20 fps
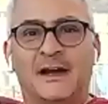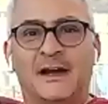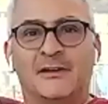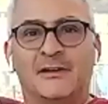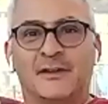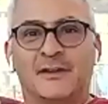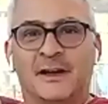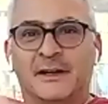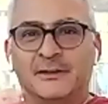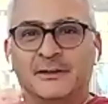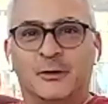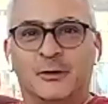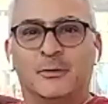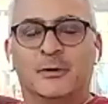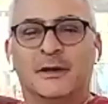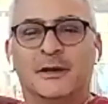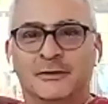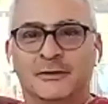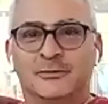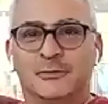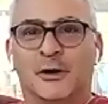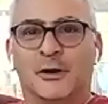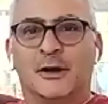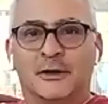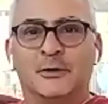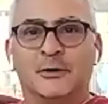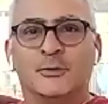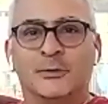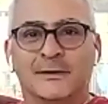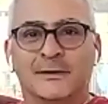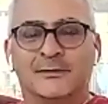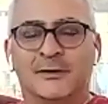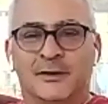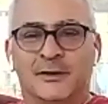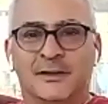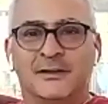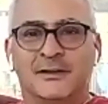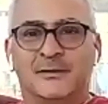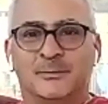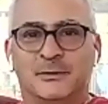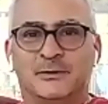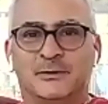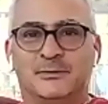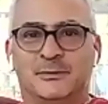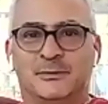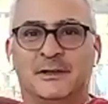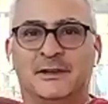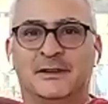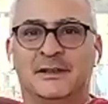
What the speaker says: and I don't want to draw an equivalence between